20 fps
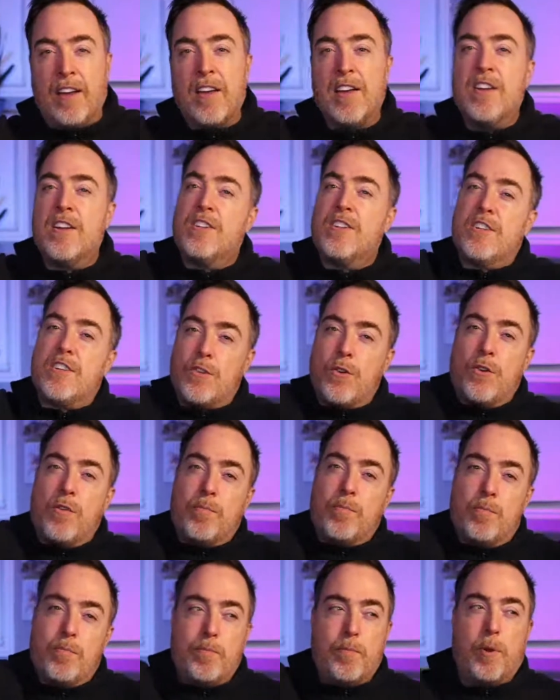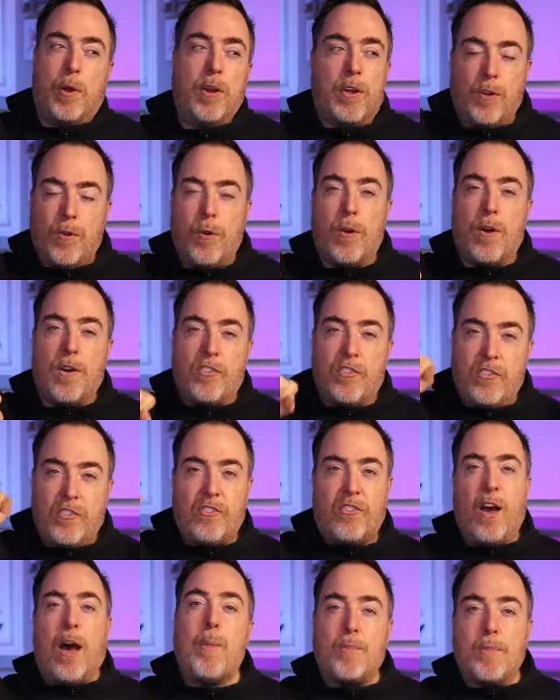to sort of pull a cord,
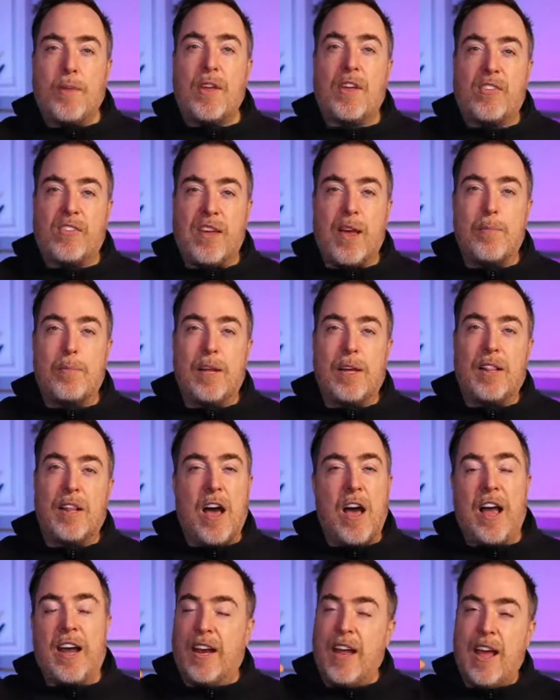stop the assembly line,